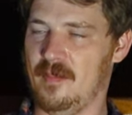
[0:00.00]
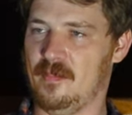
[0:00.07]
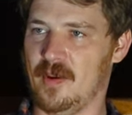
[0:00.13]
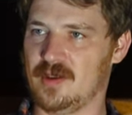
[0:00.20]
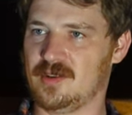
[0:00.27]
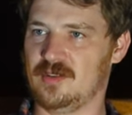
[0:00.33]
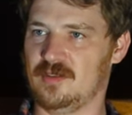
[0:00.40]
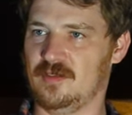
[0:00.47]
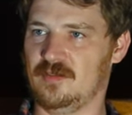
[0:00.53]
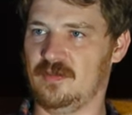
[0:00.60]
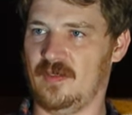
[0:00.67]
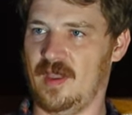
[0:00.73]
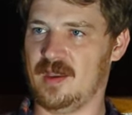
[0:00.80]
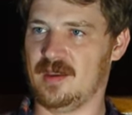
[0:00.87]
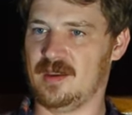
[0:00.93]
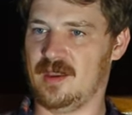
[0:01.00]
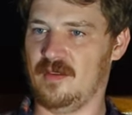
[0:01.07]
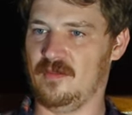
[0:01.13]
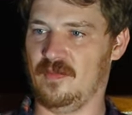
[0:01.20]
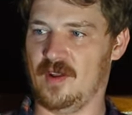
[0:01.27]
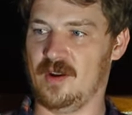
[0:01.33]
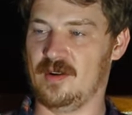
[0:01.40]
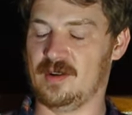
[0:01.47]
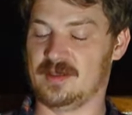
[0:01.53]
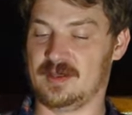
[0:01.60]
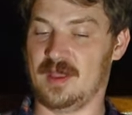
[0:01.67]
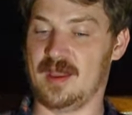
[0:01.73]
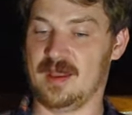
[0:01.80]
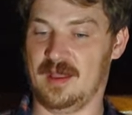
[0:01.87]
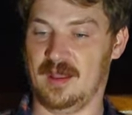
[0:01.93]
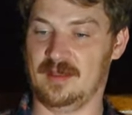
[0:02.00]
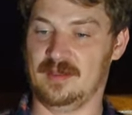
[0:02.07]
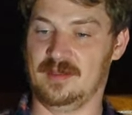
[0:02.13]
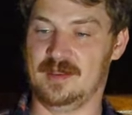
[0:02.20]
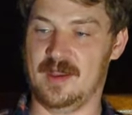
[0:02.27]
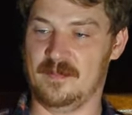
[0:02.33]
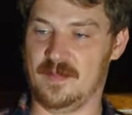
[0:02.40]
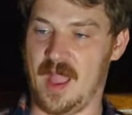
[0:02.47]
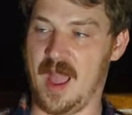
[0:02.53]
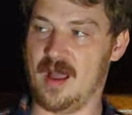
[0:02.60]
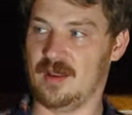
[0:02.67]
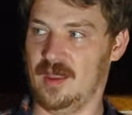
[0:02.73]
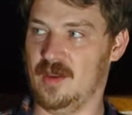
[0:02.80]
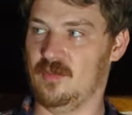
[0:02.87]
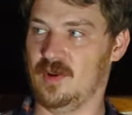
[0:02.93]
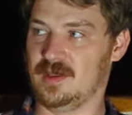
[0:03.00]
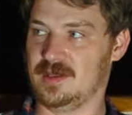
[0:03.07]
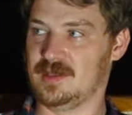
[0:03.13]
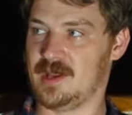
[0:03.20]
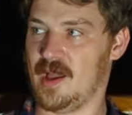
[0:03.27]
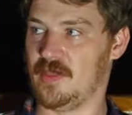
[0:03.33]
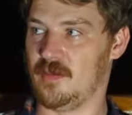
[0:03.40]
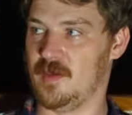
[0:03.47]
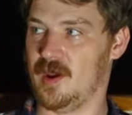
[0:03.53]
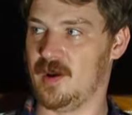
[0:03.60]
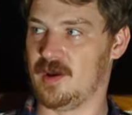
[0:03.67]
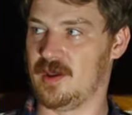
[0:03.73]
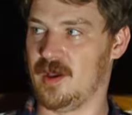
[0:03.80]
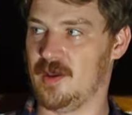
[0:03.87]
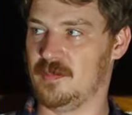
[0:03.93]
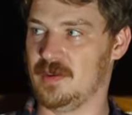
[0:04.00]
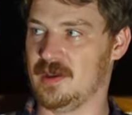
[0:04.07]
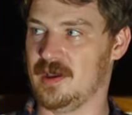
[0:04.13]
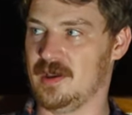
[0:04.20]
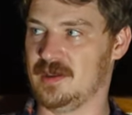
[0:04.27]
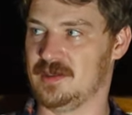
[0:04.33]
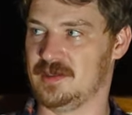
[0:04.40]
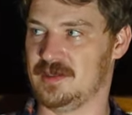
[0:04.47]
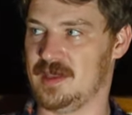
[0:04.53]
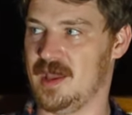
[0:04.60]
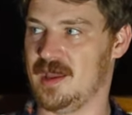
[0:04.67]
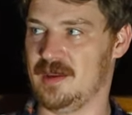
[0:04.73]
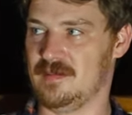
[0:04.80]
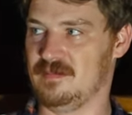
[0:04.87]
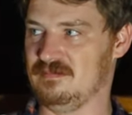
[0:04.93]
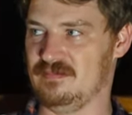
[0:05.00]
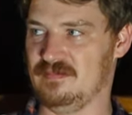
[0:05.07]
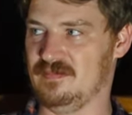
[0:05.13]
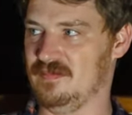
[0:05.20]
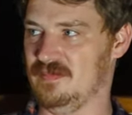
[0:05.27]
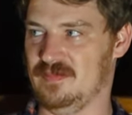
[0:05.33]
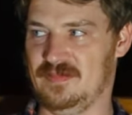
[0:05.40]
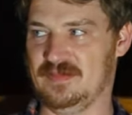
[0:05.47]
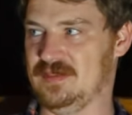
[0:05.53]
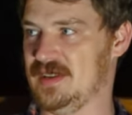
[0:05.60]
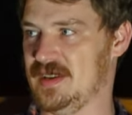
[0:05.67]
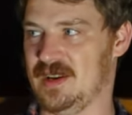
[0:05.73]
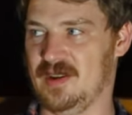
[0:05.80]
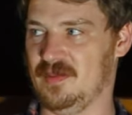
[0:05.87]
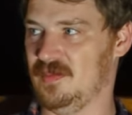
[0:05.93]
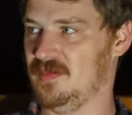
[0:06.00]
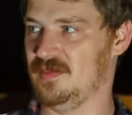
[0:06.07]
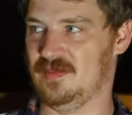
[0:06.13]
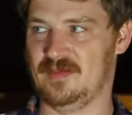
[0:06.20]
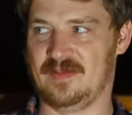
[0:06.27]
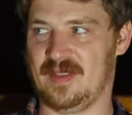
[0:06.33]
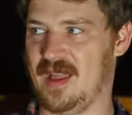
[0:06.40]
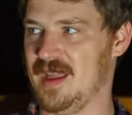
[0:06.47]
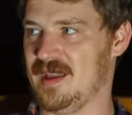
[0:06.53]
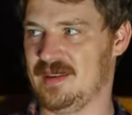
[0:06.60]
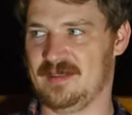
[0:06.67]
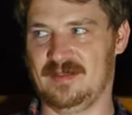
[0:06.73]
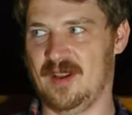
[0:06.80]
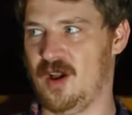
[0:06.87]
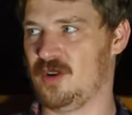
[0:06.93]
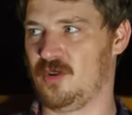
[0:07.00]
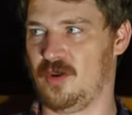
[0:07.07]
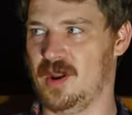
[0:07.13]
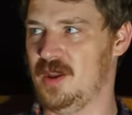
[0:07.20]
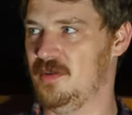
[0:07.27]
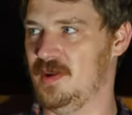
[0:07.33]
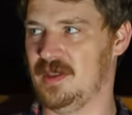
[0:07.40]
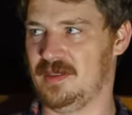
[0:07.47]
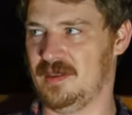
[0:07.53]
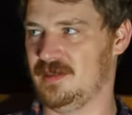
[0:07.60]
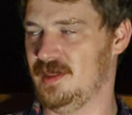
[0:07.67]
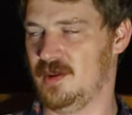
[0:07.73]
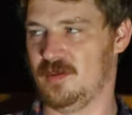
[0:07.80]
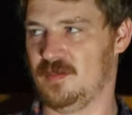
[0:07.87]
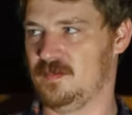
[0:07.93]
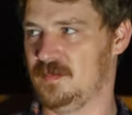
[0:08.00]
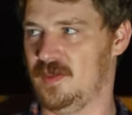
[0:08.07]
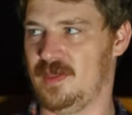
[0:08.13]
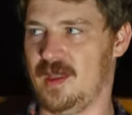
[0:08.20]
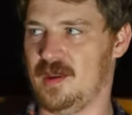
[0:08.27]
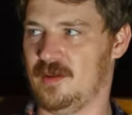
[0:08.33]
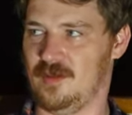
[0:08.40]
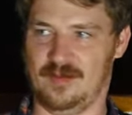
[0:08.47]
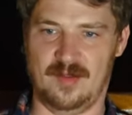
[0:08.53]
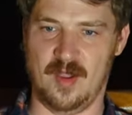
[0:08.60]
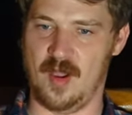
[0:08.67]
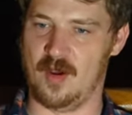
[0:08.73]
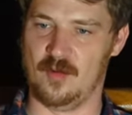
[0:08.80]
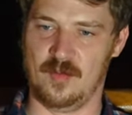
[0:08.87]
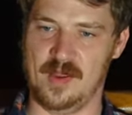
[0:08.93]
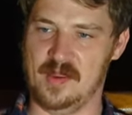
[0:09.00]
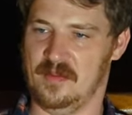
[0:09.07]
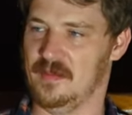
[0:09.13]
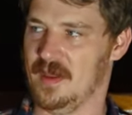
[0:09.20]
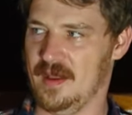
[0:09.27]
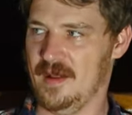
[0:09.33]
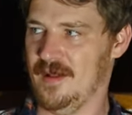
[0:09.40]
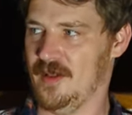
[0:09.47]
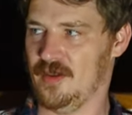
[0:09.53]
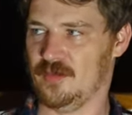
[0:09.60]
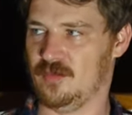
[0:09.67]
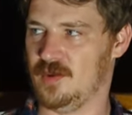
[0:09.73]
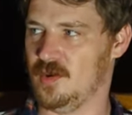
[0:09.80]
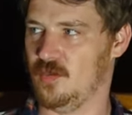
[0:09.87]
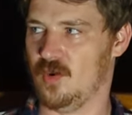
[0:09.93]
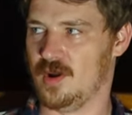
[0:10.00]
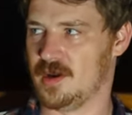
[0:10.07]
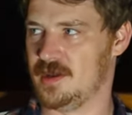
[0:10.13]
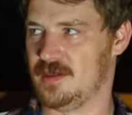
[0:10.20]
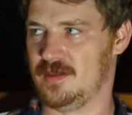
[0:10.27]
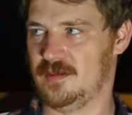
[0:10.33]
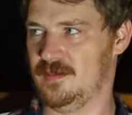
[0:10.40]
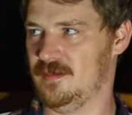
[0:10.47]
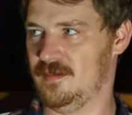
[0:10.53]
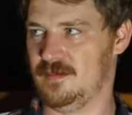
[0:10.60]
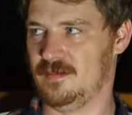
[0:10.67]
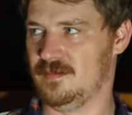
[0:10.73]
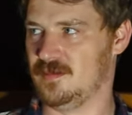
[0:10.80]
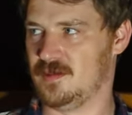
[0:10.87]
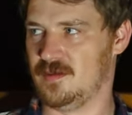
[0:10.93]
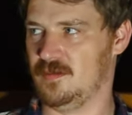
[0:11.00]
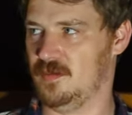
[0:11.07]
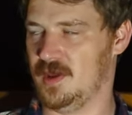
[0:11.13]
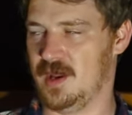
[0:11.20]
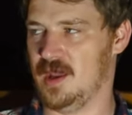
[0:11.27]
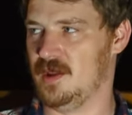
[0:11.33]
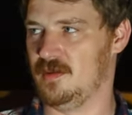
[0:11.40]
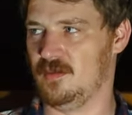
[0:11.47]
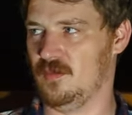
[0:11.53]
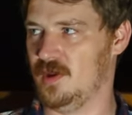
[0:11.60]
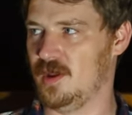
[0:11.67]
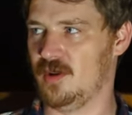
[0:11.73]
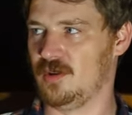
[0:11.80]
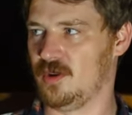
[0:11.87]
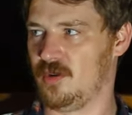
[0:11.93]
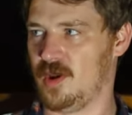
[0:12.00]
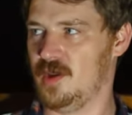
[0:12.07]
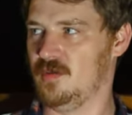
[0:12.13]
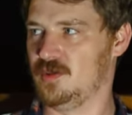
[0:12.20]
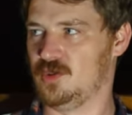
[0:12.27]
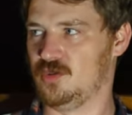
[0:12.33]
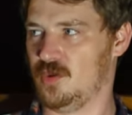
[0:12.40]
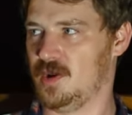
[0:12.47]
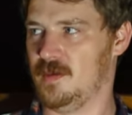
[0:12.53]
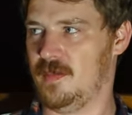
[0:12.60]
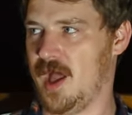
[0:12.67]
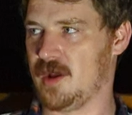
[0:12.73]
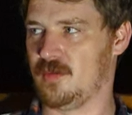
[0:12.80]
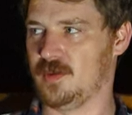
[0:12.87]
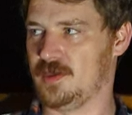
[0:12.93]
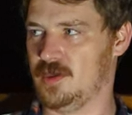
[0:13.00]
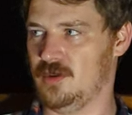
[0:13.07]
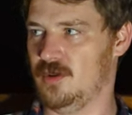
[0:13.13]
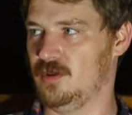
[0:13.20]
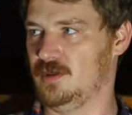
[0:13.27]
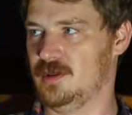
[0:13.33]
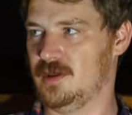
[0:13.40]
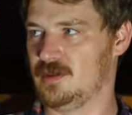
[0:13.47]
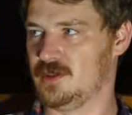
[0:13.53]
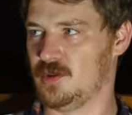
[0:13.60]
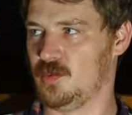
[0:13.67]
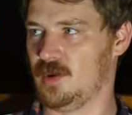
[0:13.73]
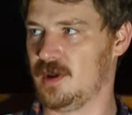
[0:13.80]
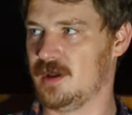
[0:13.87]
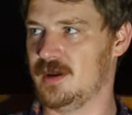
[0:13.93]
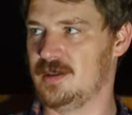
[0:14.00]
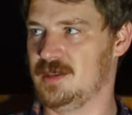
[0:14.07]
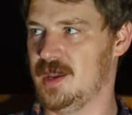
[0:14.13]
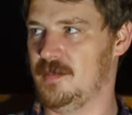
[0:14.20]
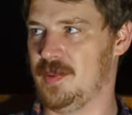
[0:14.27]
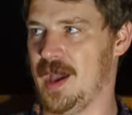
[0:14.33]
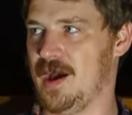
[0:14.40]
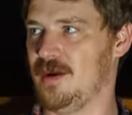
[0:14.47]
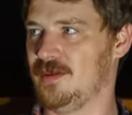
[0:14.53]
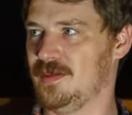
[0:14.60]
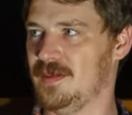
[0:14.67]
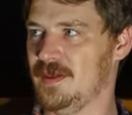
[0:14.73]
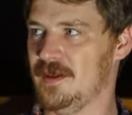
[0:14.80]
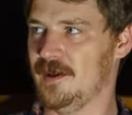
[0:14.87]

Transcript: A bunch of like Confederates like dipped out and went to South America because they didn't like agree with and they were like no we we wanted we didn't we don't agree with joining back with the union so we're going to dip out.